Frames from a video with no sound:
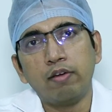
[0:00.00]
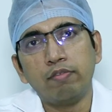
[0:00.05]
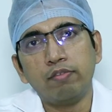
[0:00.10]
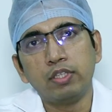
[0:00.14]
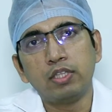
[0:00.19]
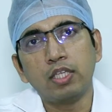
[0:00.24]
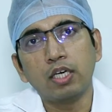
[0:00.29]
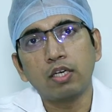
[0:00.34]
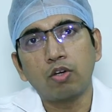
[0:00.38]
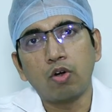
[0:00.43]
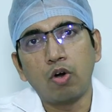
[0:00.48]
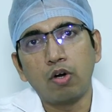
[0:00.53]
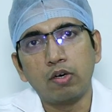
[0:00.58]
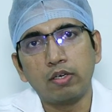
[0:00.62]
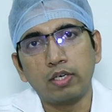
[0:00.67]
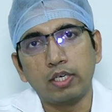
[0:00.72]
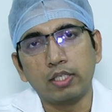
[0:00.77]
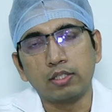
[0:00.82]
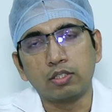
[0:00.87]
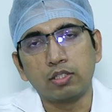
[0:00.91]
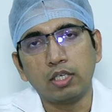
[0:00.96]
with a
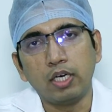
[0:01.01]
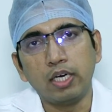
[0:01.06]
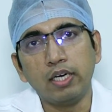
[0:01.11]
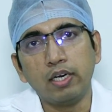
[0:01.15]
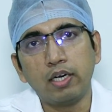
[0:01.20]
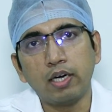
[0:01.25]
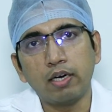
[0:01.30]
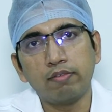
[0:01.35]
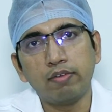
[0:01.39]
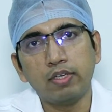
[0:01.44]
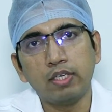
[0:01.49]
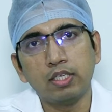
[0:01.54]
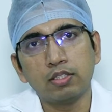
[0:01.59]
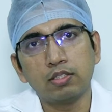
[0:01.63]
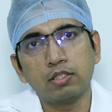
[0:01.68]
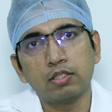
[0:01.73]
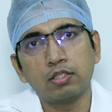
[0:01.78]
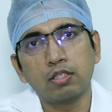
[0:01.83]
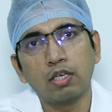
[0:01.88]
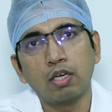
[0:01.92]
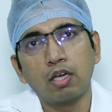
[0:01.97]
contrast,
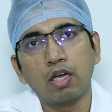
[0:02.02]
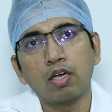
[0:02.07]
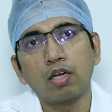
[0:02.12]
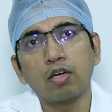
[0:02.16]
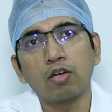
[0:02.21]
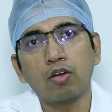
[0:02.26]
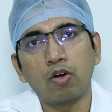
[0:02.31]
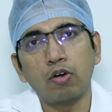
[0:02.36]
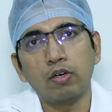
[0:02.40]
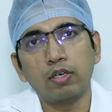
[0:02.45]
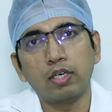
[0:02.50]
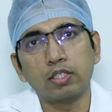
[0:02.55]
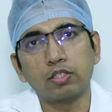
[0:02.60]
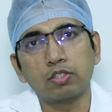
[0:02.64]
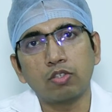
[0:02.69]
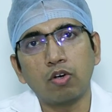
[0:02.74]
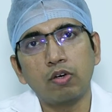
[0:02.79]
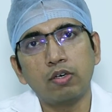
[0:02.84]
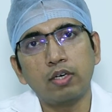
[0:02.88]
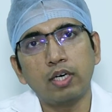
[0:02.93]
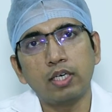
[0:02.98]
intravenous
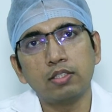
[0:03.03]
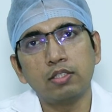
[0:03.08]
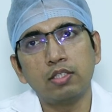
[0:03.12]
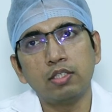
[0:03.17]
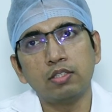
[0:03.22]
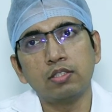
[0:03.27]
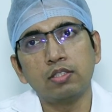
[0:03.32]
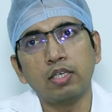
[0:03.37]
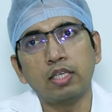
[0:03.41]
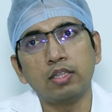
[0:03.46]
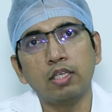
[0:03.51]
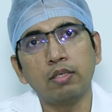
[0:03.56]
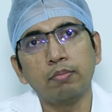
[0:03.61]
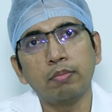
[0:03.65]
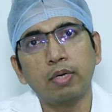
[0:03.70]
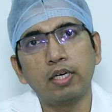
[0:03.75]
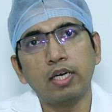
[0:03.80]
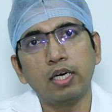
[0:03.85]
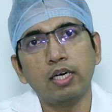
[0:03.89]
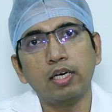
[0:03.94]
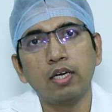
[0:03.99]
contrast. Contrast is nothing
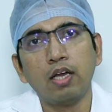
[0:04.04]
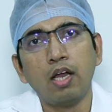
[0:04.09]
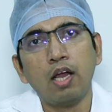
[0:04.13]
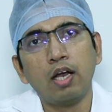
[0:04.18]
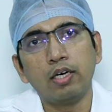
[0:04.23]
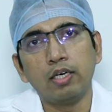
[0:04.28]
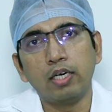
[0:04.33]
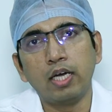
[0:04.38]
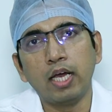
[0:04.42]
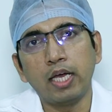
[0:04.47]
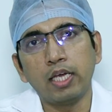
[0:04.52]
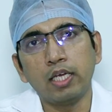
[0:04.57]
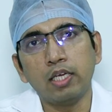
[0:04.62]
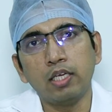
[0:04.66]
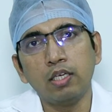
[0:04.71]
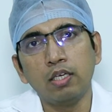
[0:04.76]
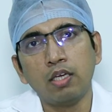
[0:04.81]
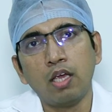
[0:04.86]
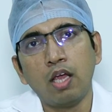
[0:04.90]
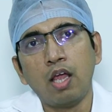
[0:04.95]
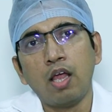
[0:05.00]
but a
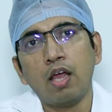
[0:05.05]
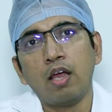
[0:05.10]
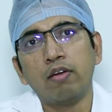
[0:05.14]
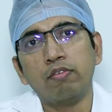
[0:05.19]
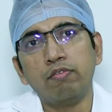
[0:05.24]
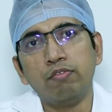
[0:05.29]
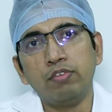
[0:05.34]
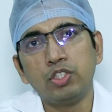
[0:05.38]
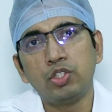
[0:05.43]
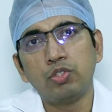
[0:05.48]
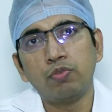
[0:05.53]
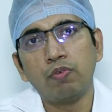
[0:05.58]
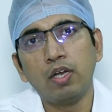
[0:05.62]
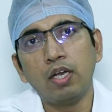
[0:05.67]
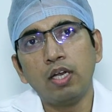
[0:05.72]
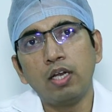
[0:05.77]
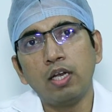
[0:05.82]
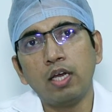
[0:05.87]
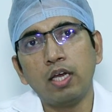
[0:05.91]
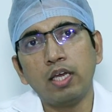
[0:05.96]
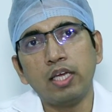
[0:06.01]
dye which
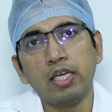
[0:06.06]
will